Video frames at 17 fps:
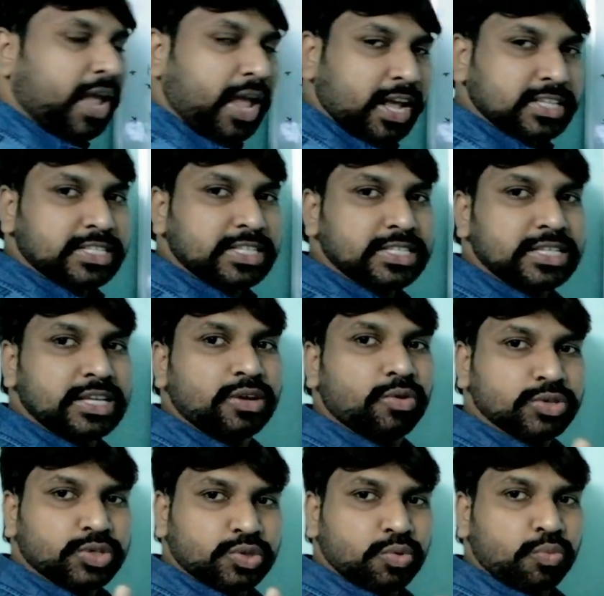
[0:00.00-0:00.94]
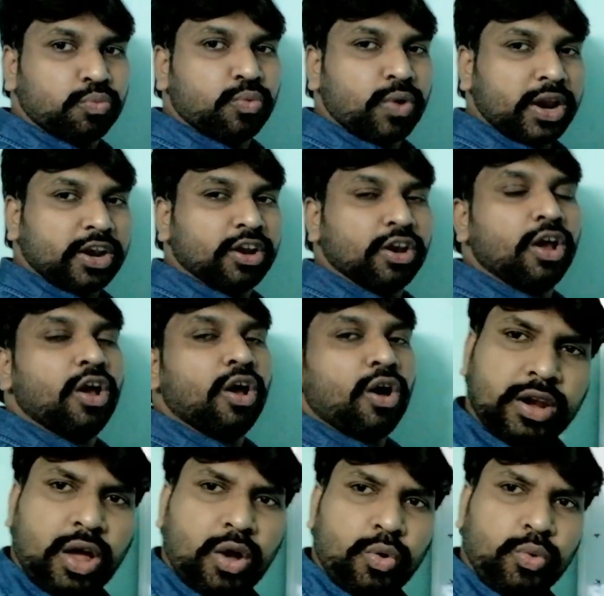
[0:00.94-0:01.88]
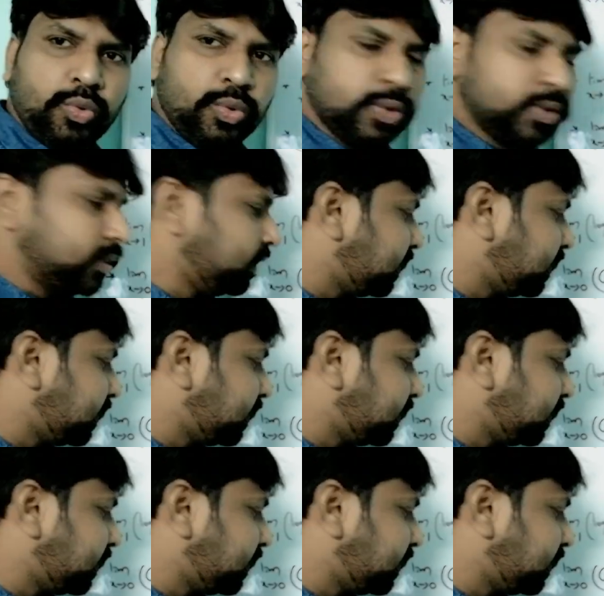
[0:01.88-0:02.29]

by x is equals to one. Now